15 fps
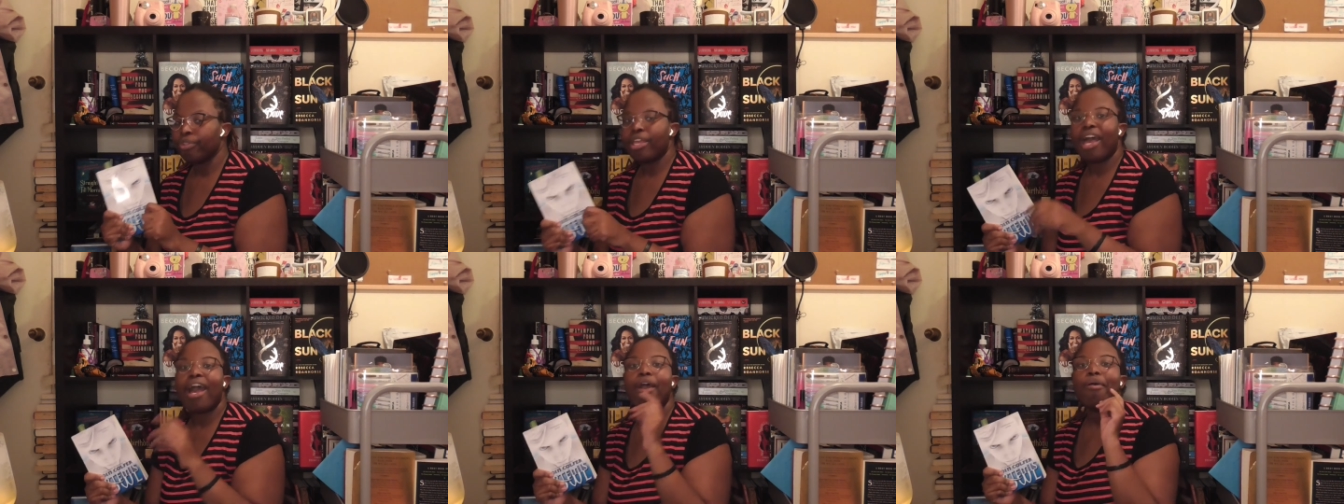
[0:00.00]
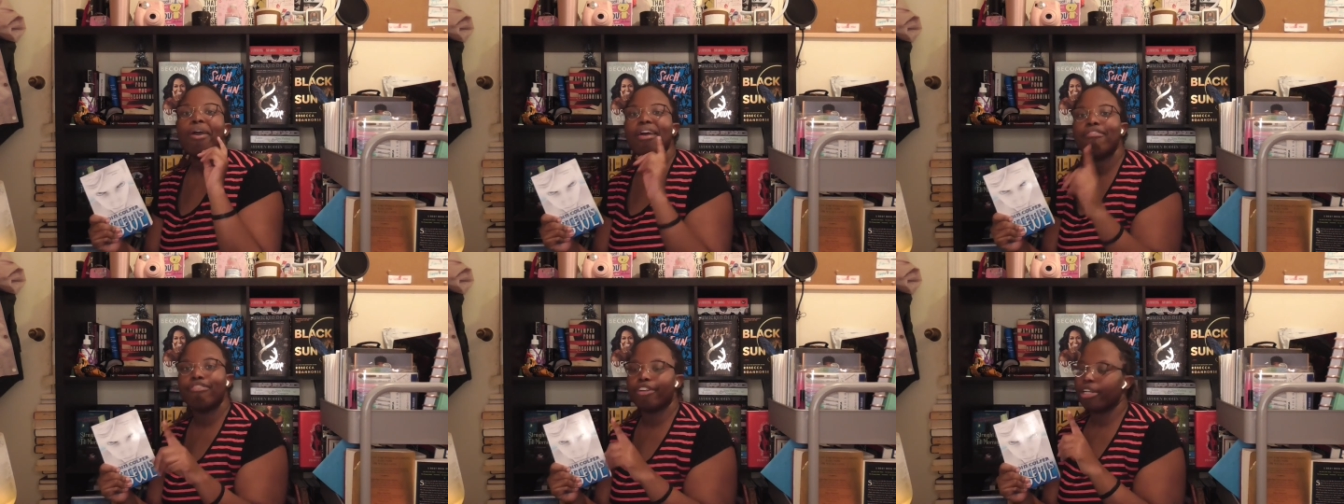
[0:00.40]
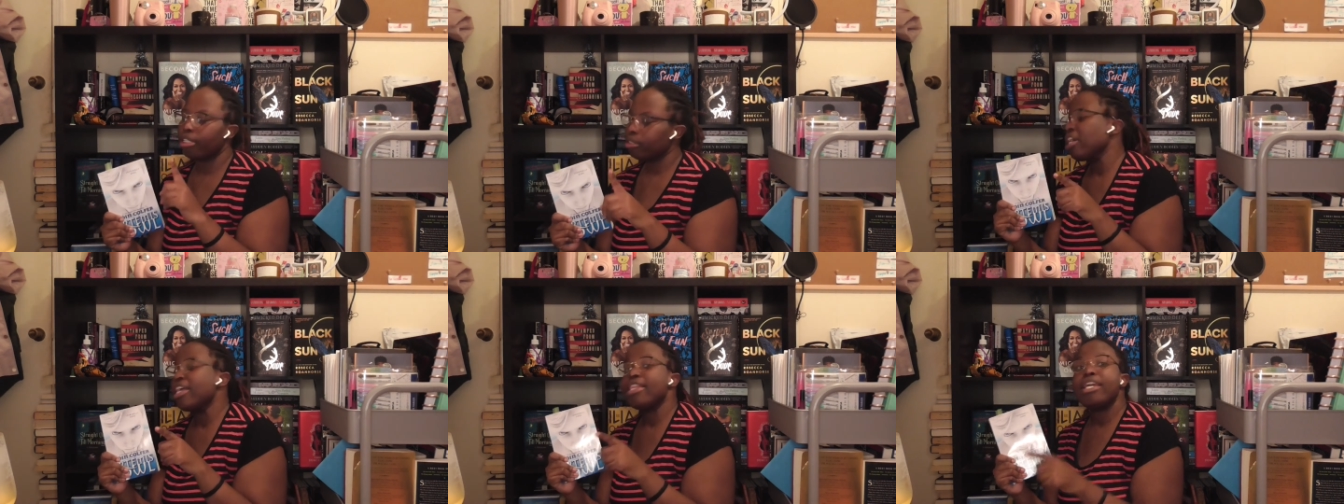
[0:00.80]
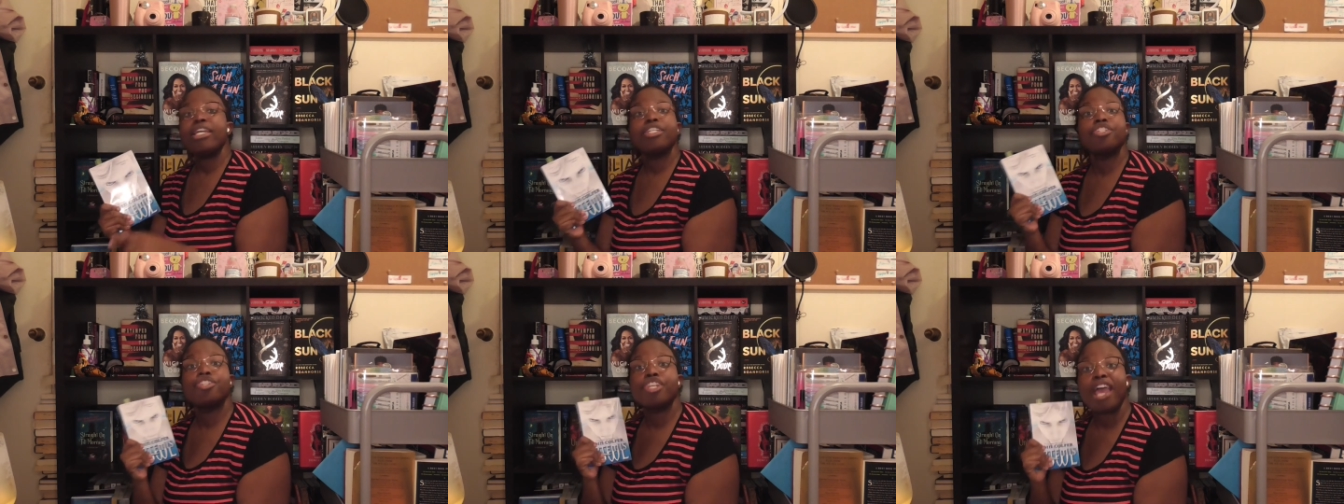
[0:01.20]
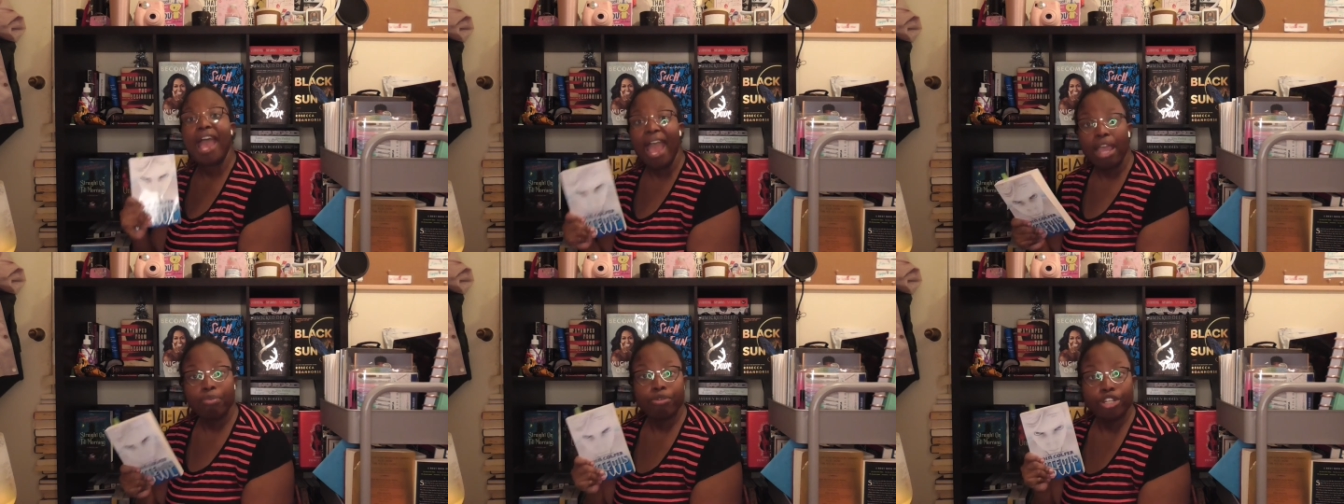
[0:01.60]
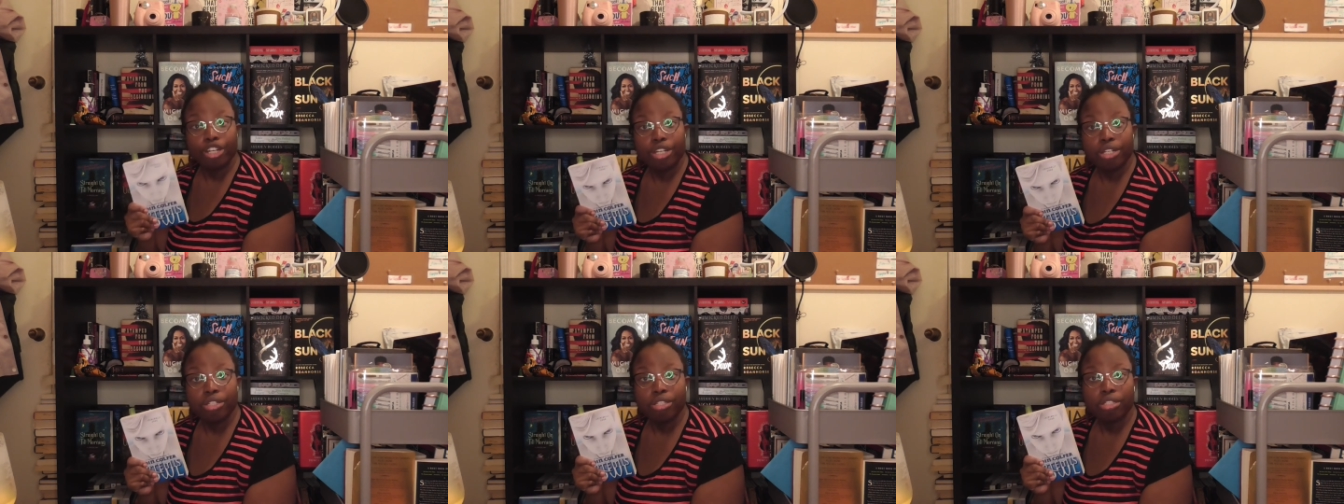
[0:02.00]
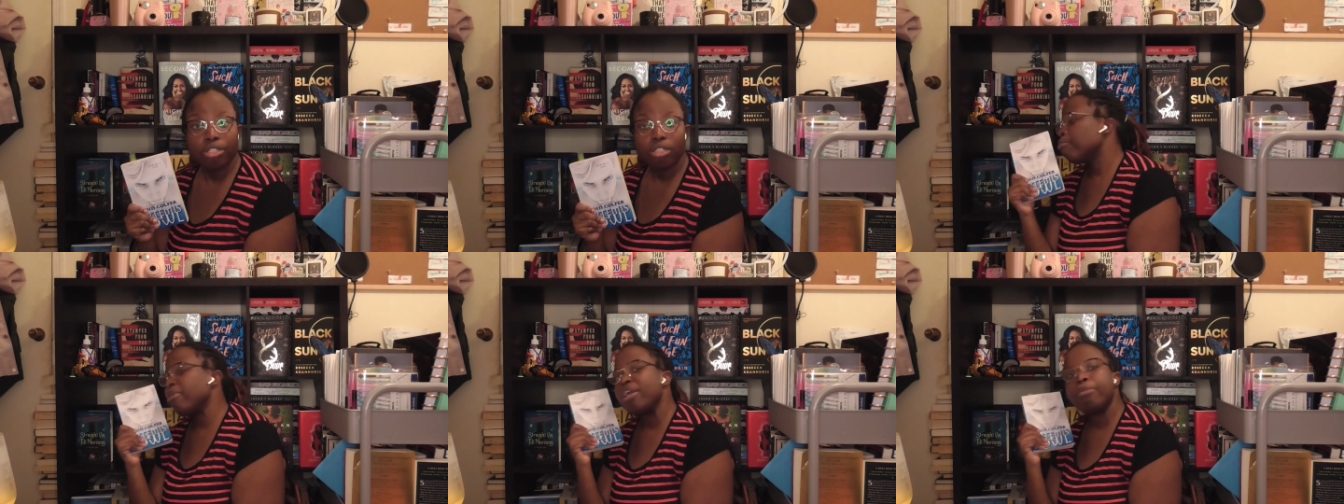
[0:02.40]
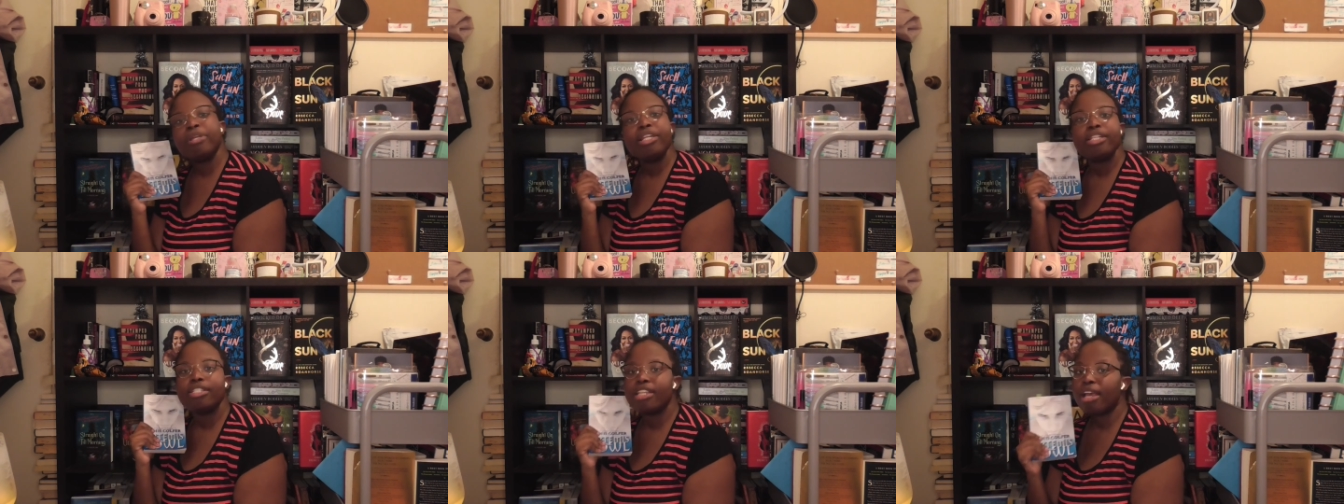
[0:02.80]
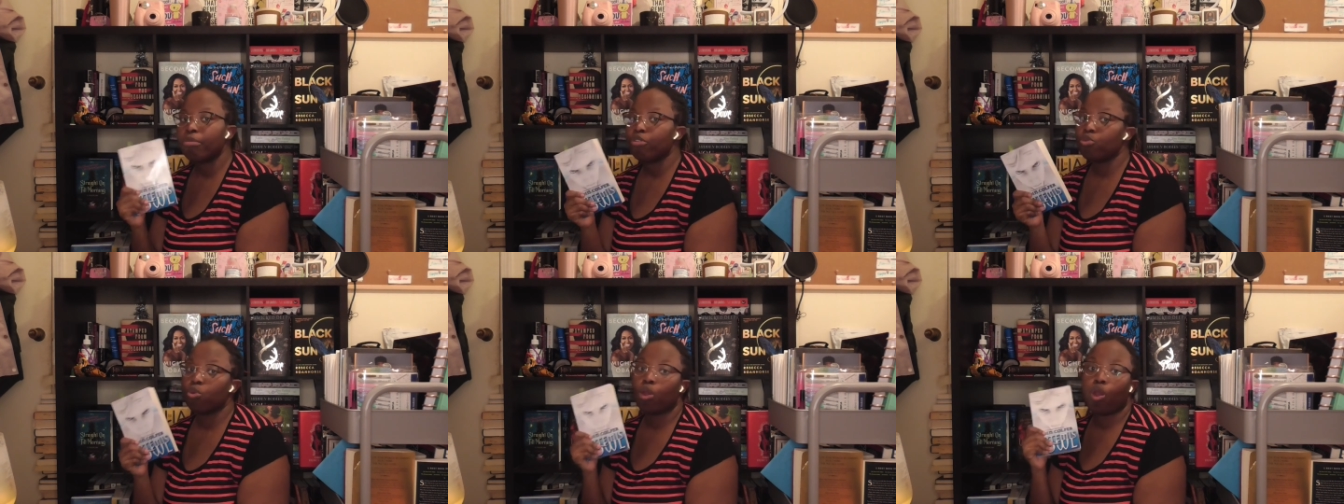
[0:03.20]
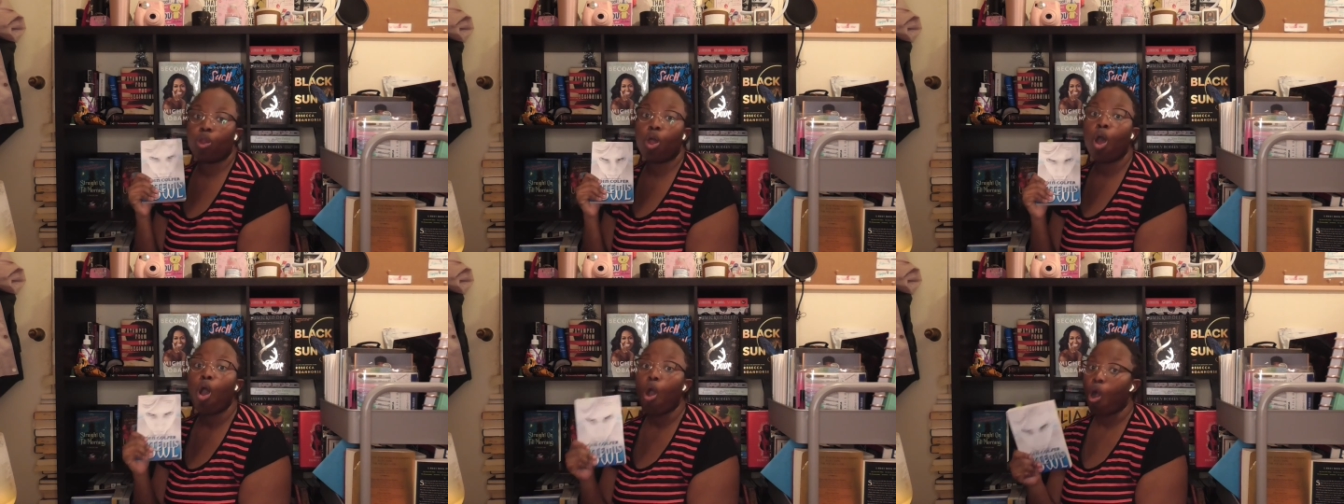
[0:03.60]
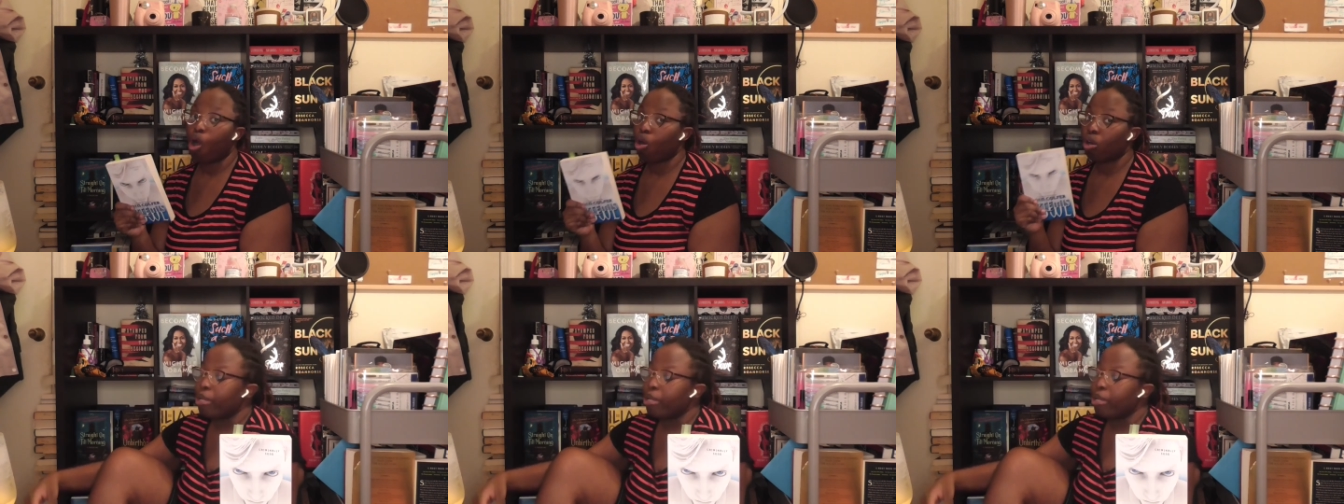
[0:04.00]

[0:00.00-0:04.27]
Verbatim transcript: however these chapters baby these chapters were long